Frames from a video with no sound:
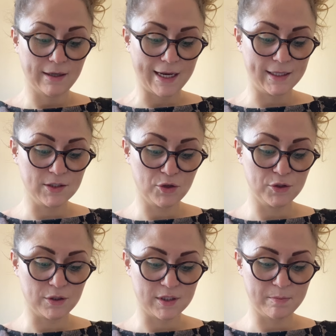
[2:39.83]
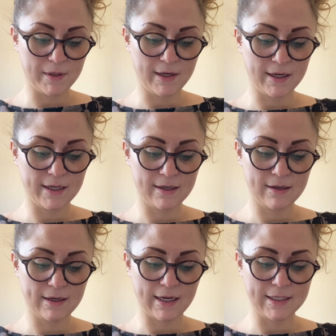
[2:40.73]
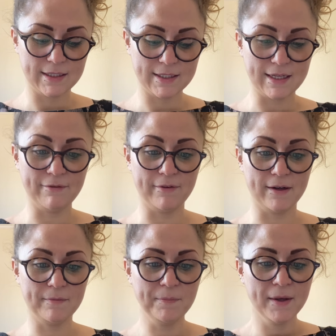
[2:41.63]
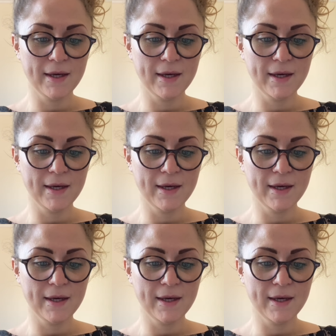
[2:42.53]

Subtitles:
and cousins Bernard and Stefan